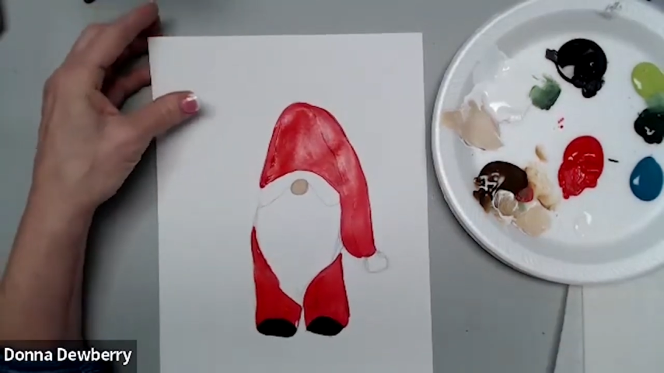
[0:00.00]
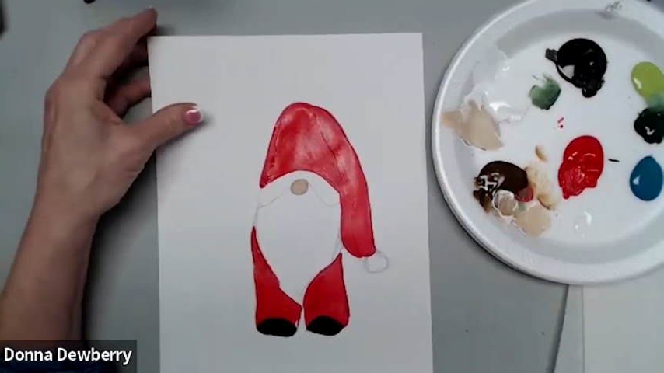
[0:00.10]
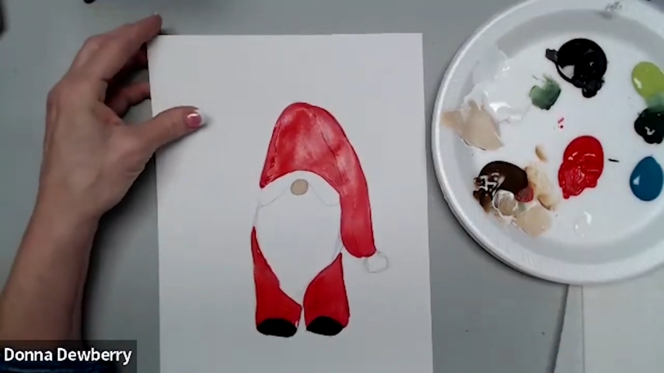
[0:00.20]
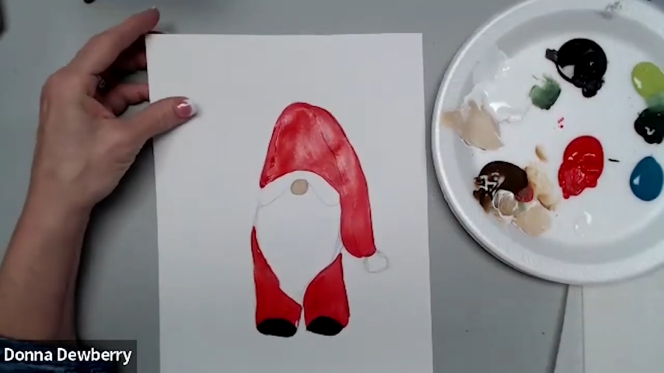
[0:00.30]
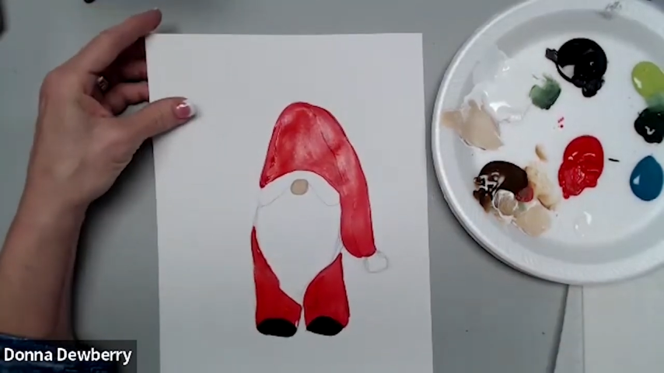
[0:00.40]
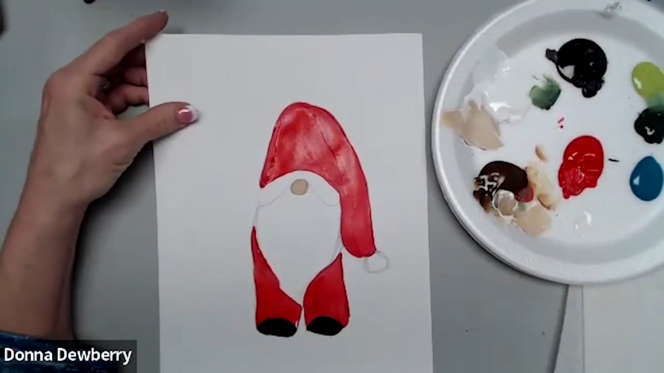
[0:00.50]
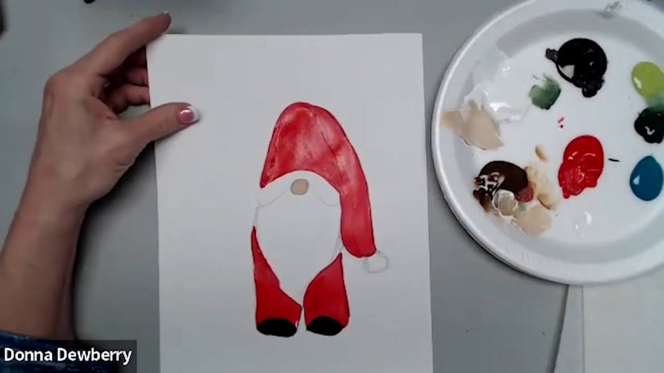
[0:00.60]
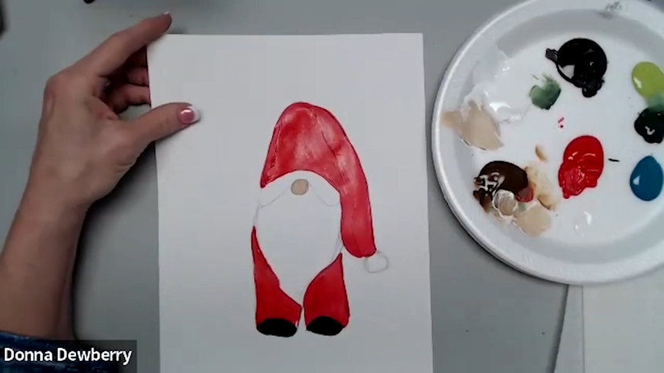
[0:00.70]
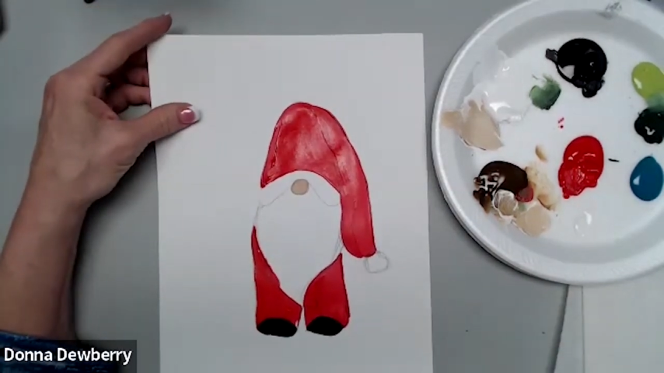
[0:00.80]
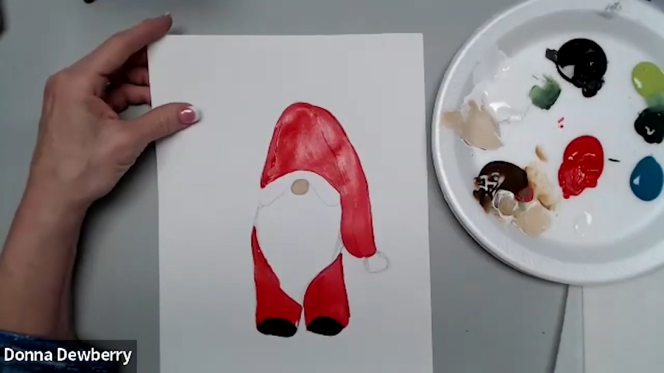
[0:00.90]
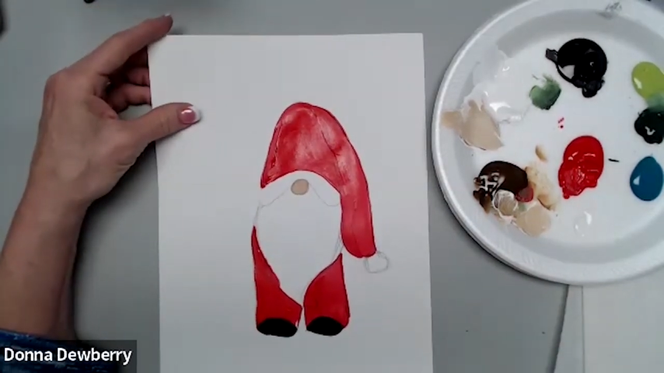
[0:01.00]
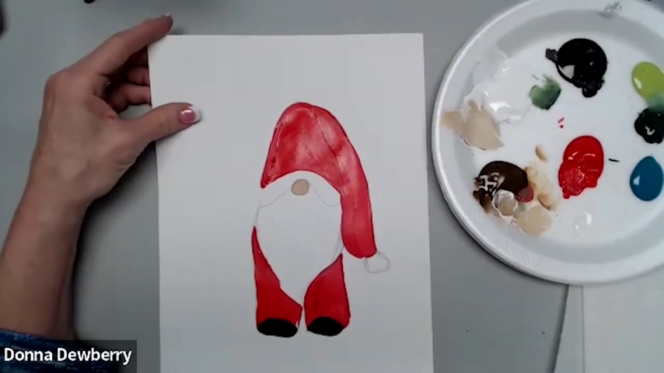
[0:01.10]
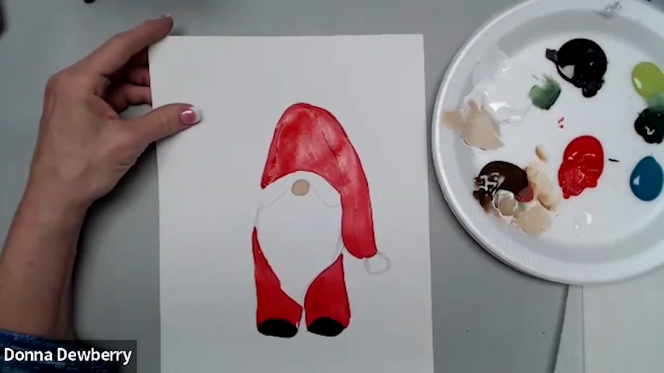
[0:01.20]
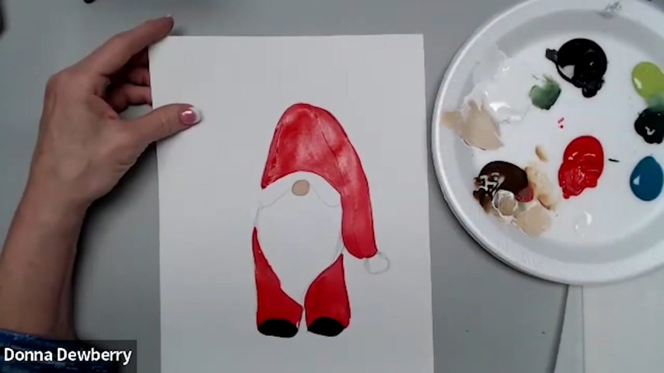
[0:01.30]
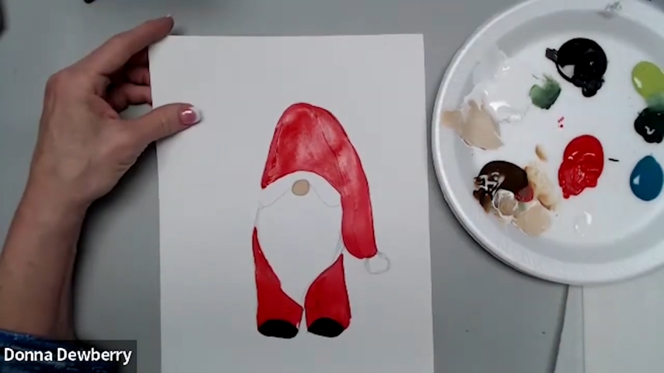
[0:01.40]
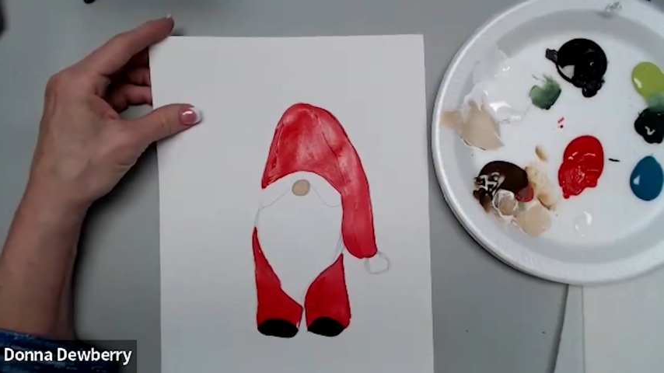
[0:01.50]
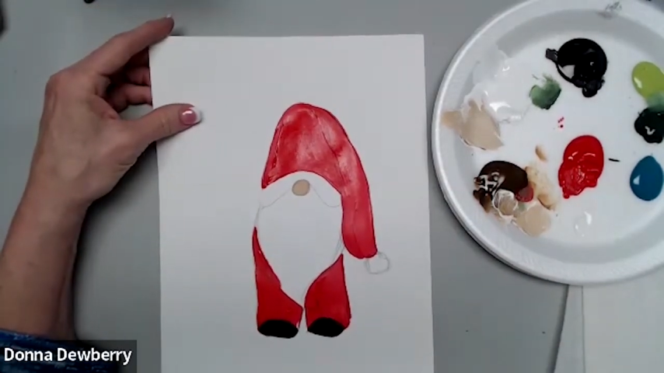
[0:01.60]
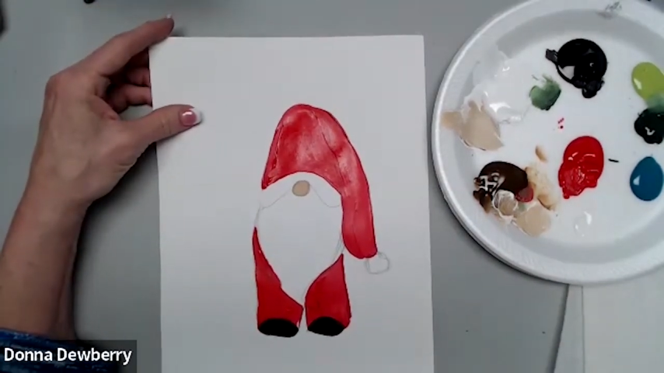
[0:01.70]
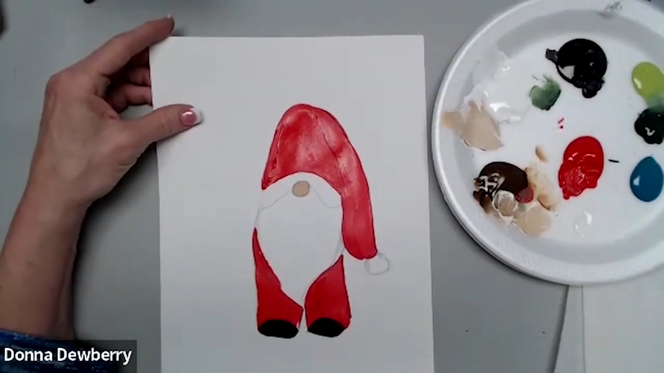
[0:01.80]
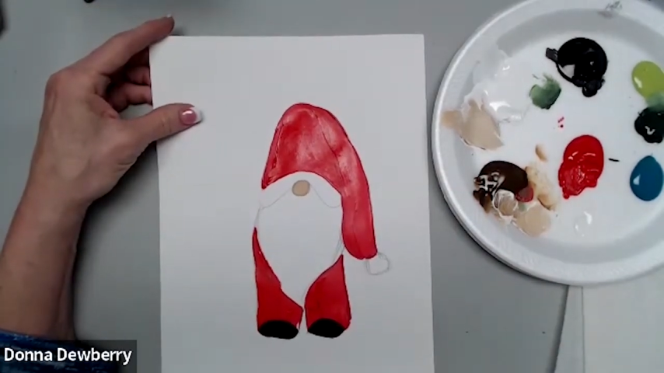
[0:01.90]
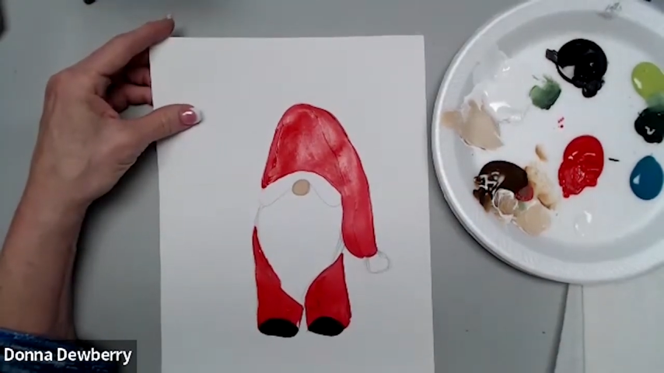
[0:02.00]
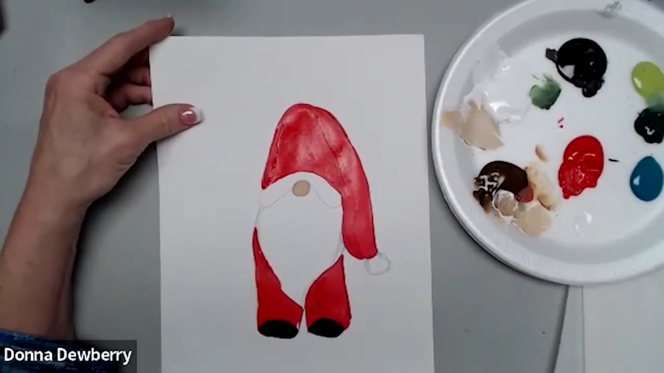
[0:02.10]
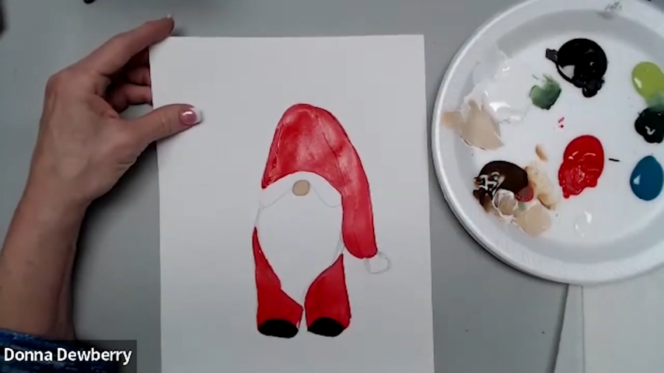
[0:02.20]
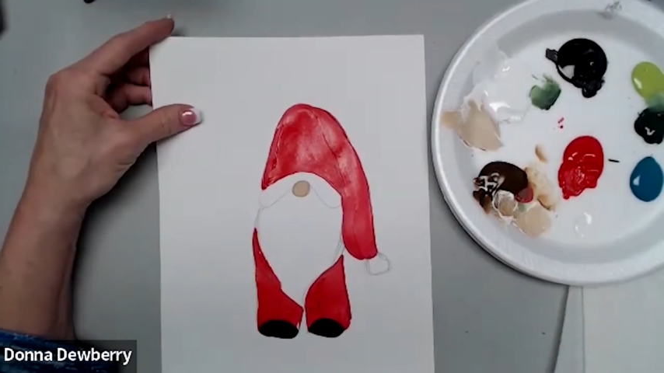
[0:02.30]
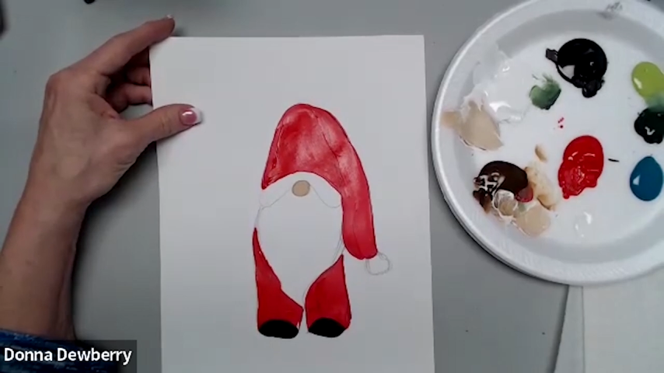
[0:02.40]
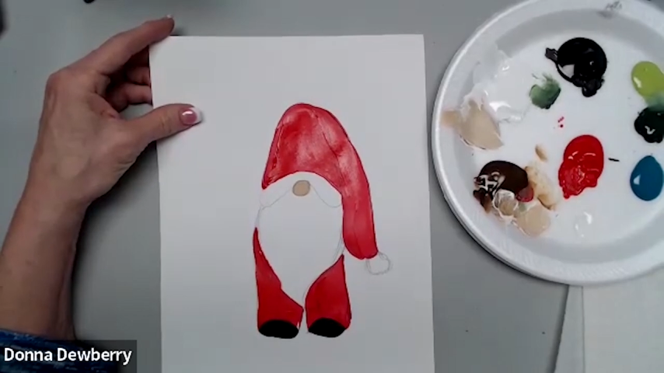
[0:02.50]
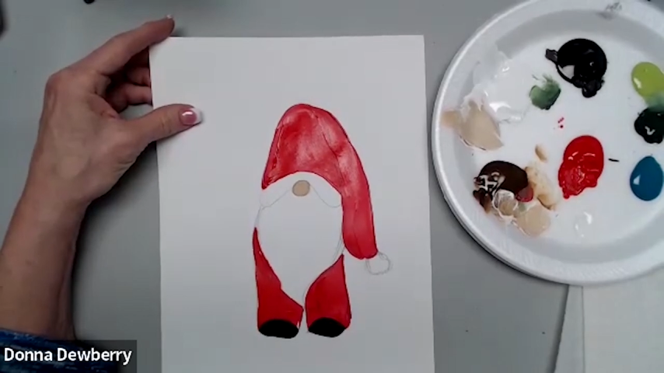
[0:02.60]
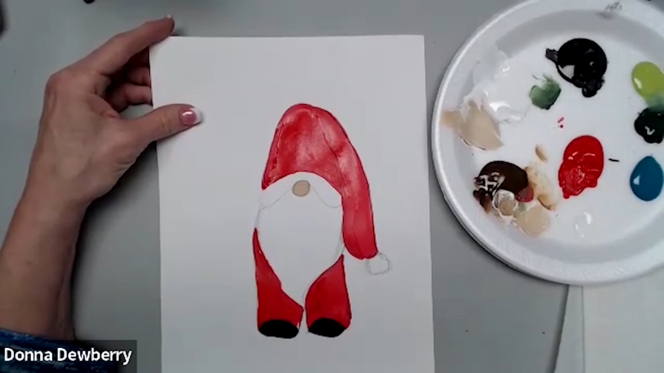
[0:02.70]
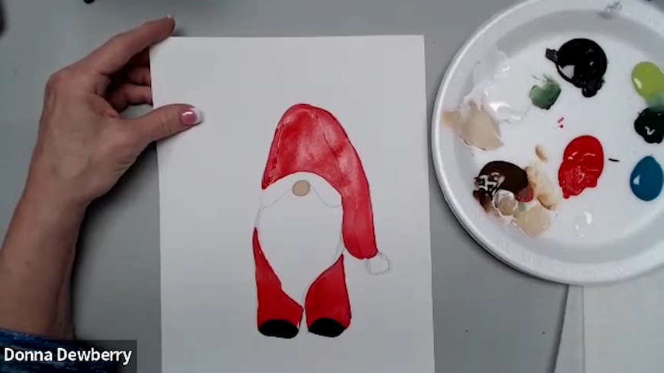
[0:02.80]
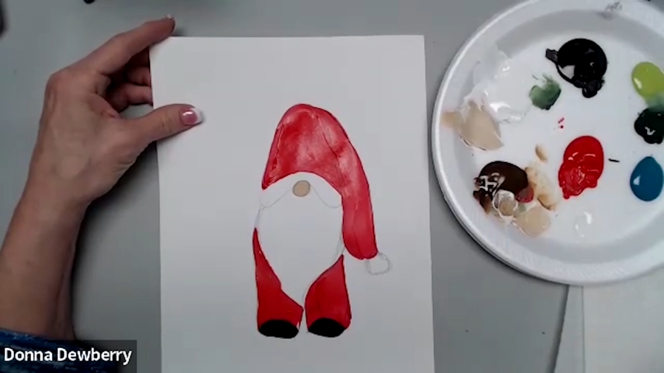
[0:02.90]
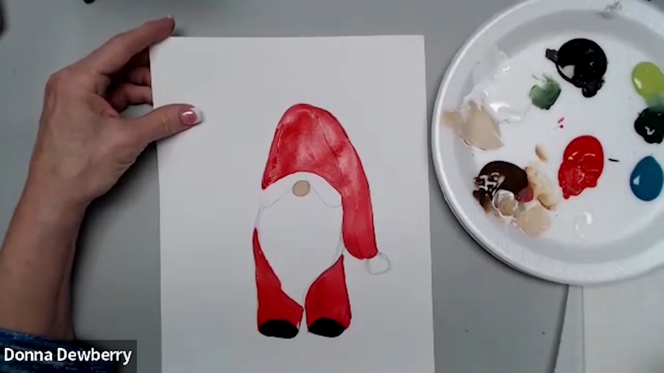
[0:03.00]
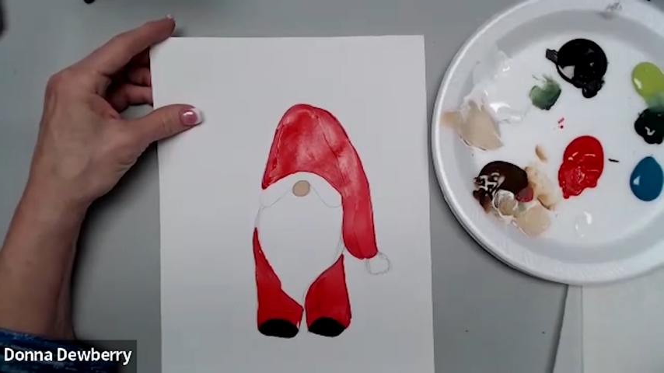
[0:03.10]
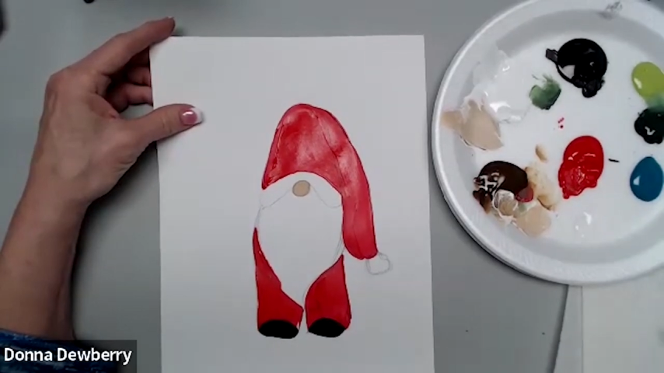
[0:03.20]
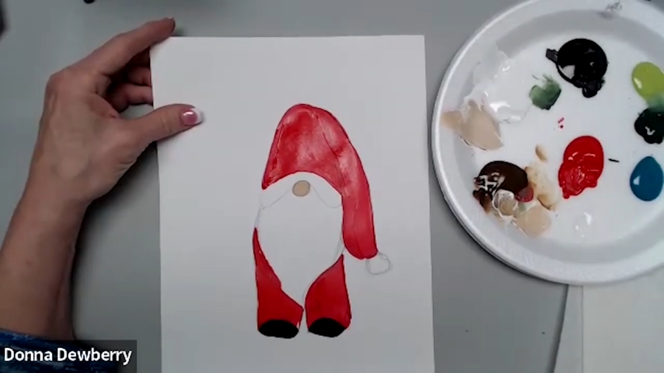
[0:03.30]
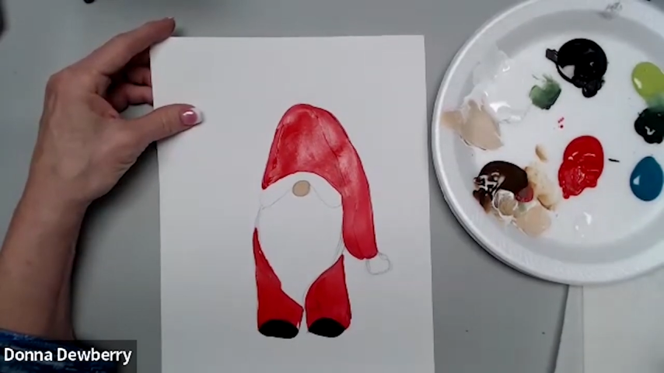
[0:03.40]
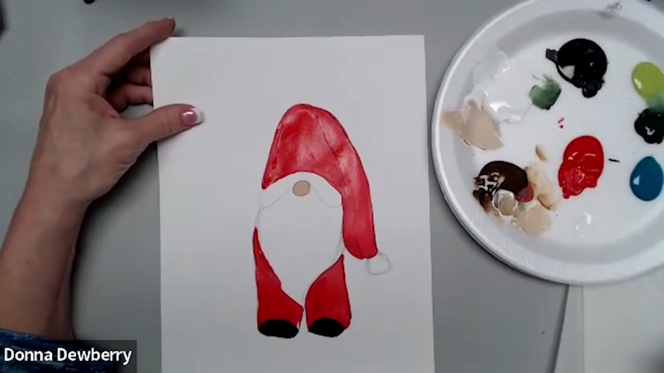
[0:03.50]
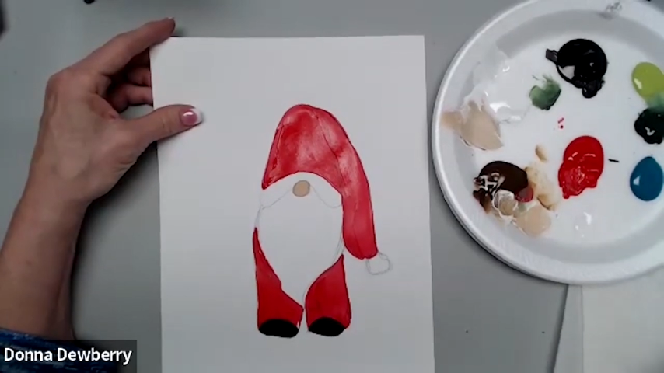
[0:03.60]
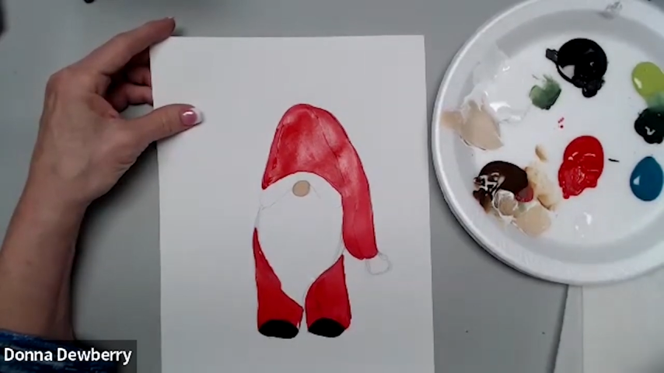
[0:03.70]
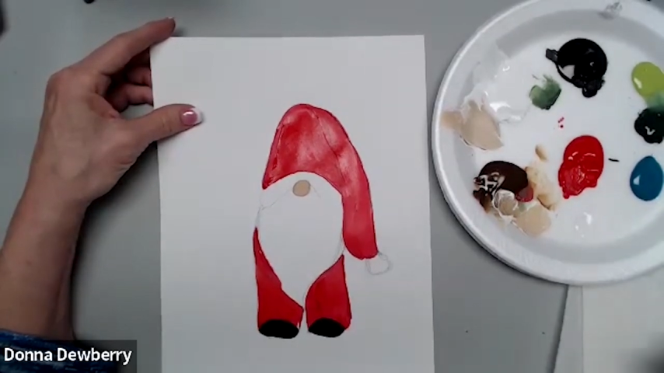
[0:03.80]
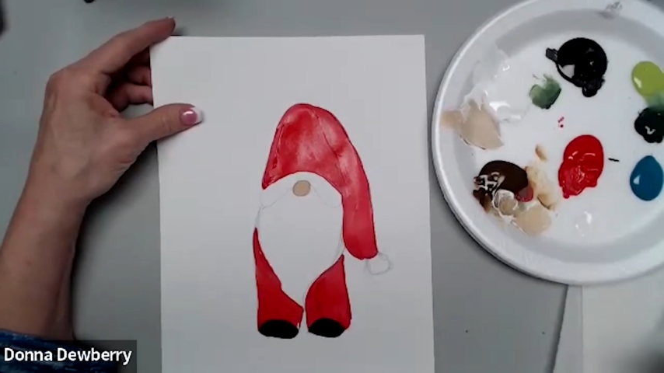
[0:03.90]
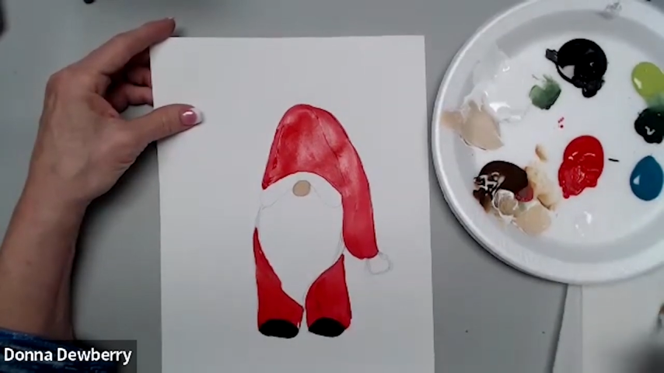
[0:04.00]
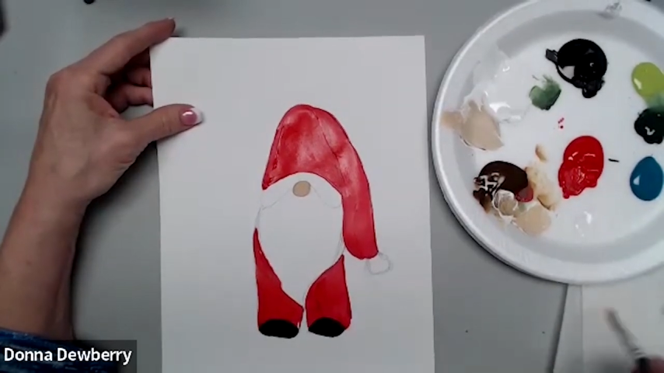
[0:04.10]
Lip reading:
Nobody's mouth can be seen.